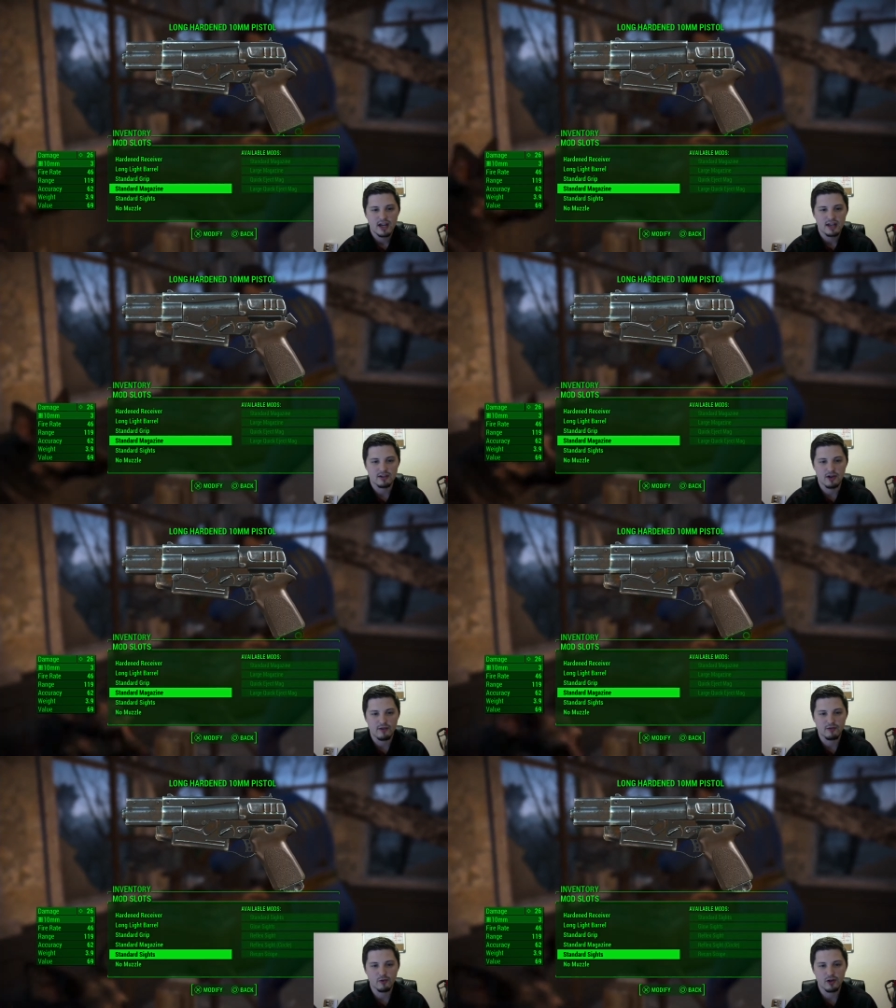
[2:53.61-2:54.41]
And so
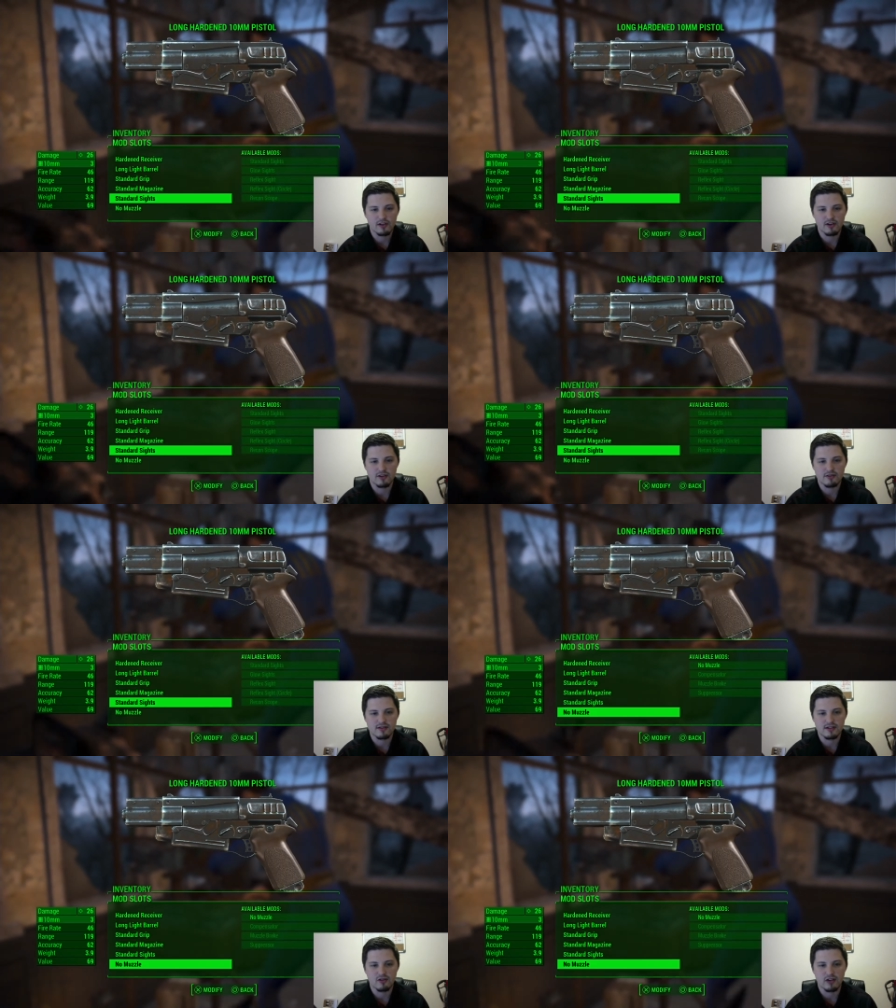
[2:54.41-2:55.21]
every one of
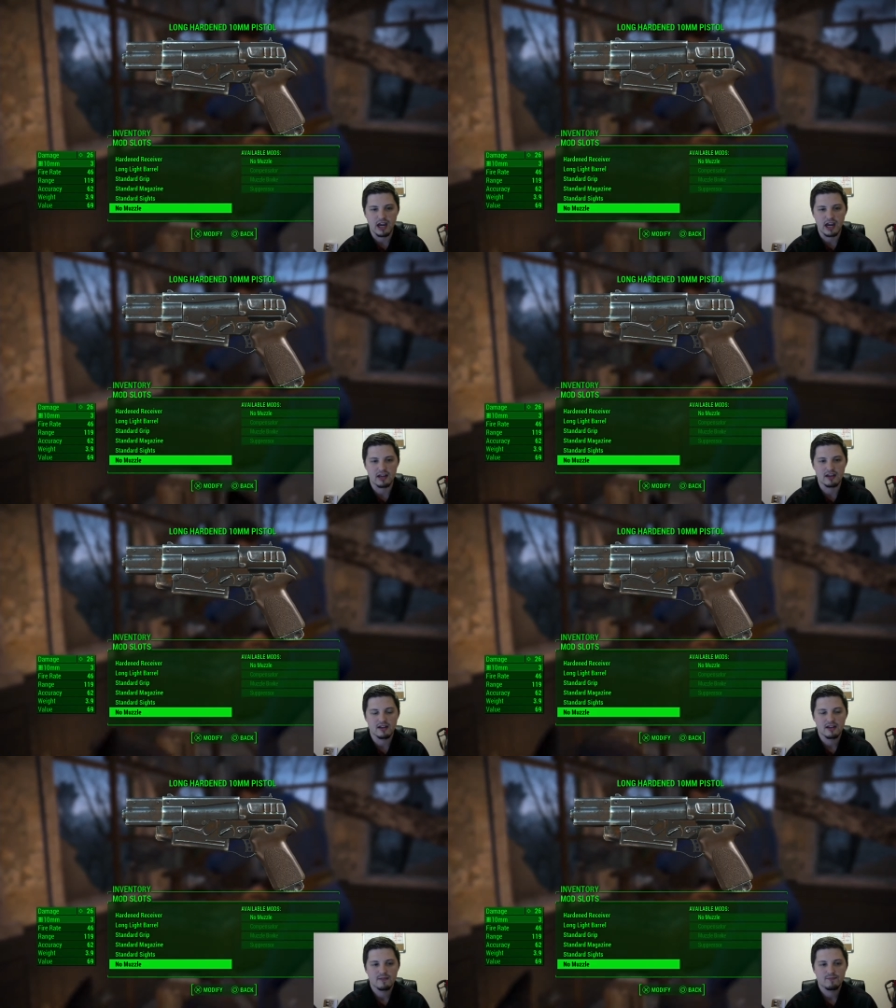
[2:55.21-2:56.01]
those you can
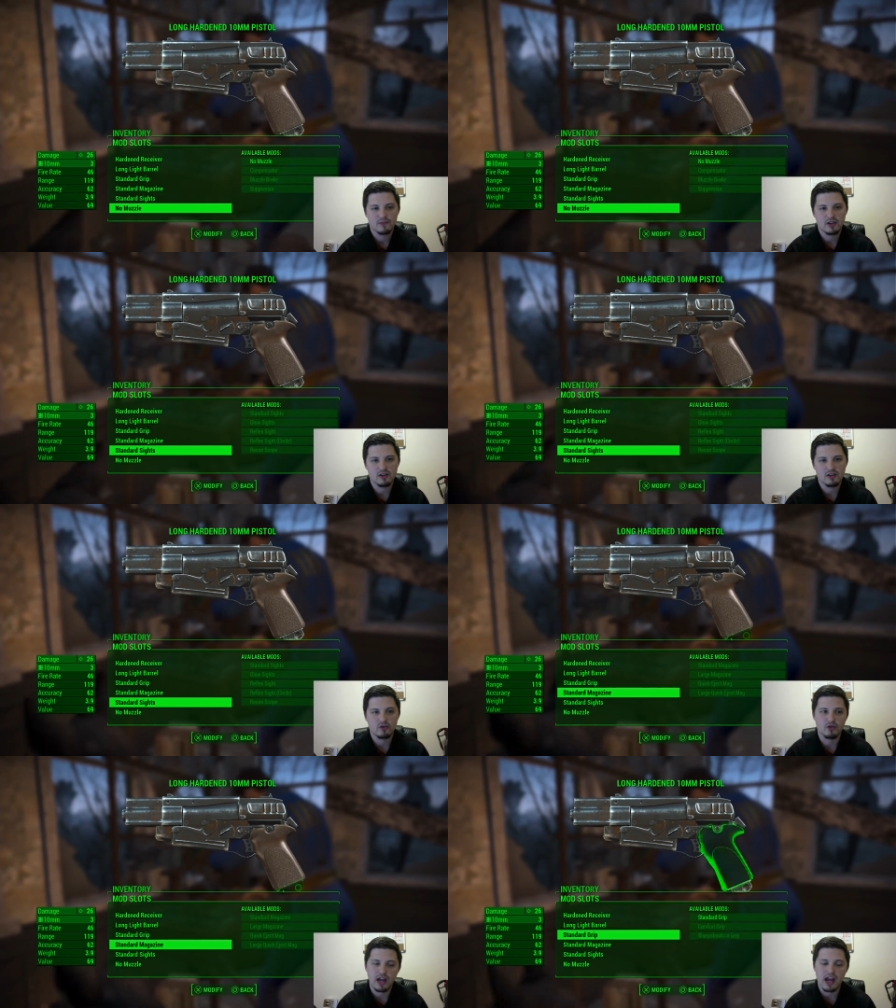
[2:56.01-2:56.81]

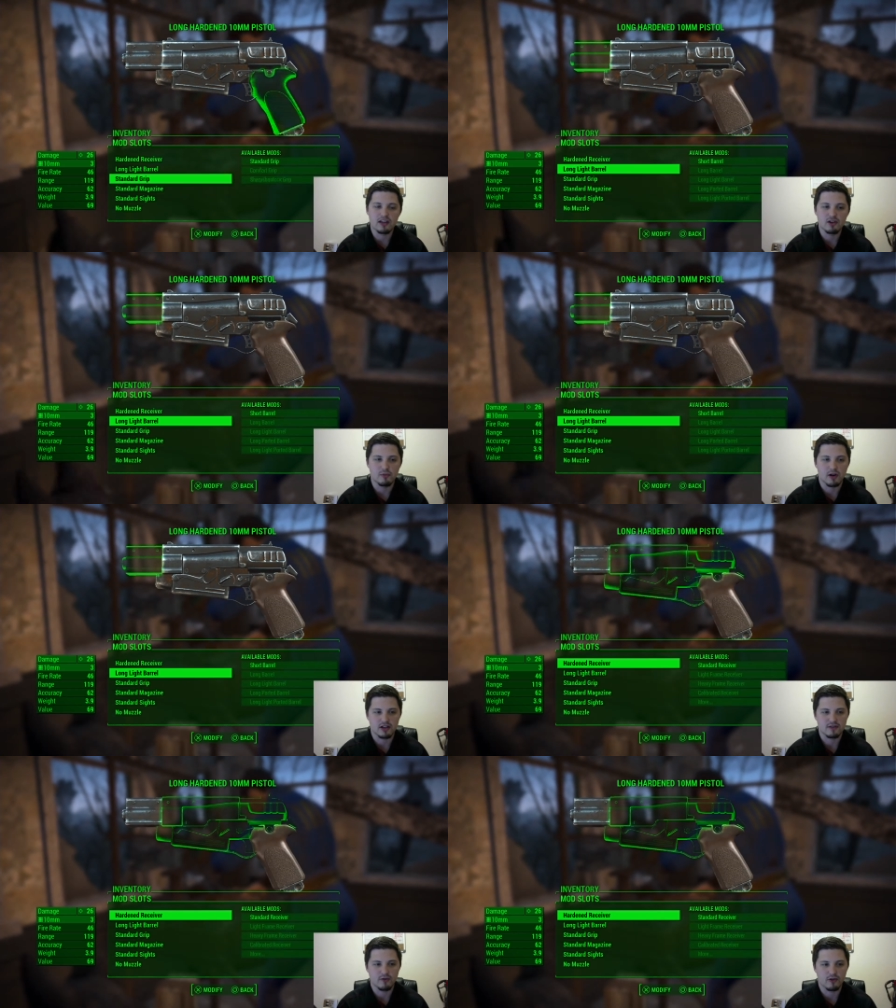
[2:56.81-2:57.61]
create new
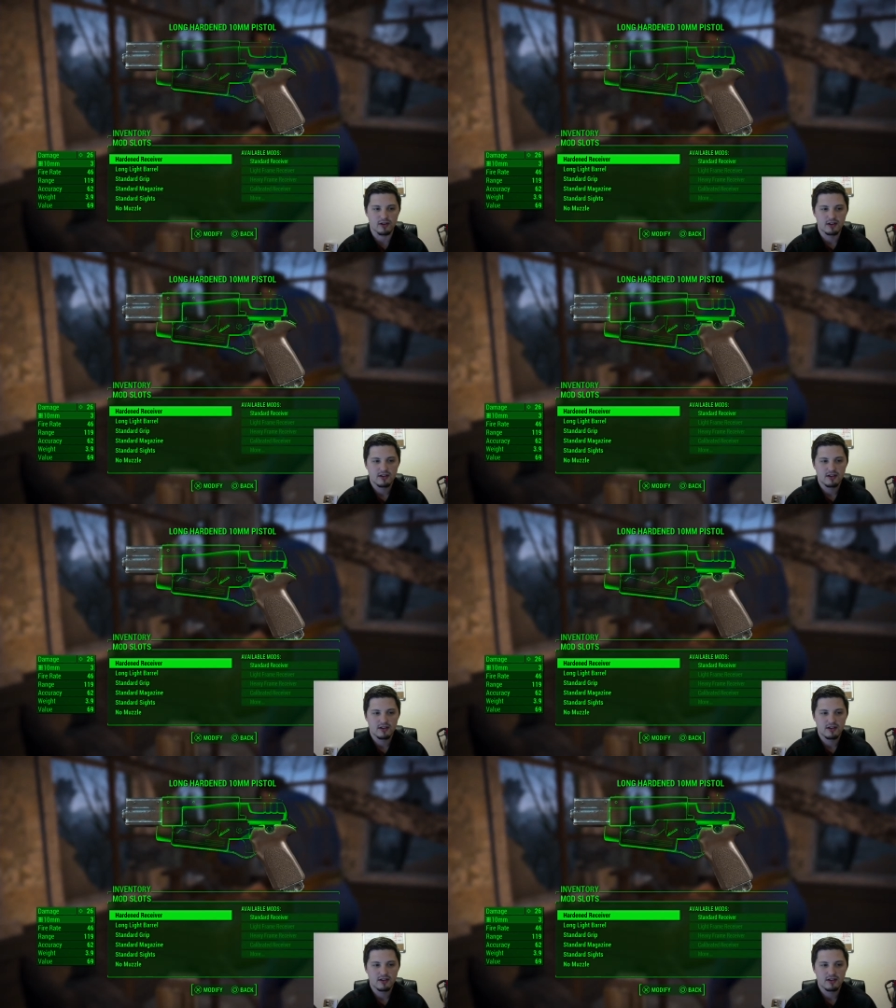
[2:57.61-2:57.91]
parts for.